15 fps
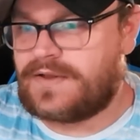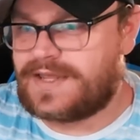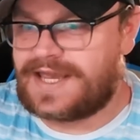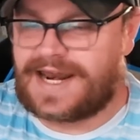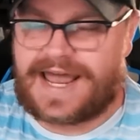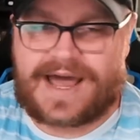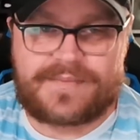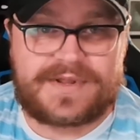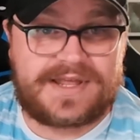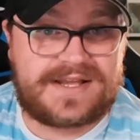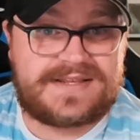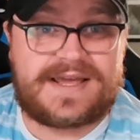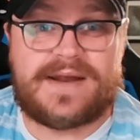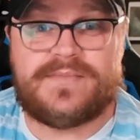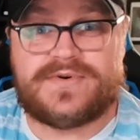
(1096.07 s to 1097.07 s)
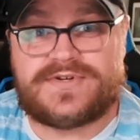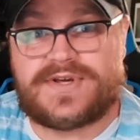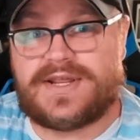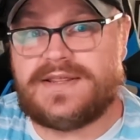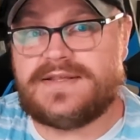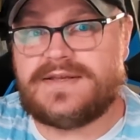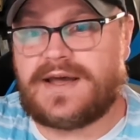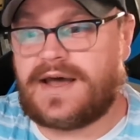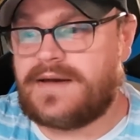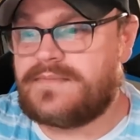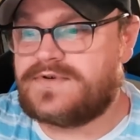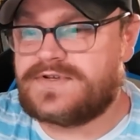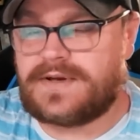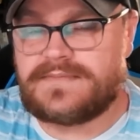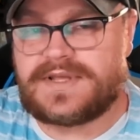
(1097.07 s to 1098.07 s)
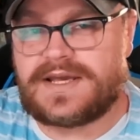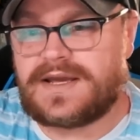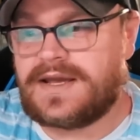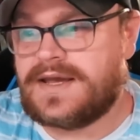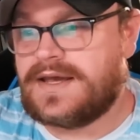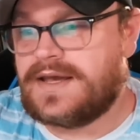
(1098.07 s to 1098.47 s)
only going to happen like 10% of the time or something,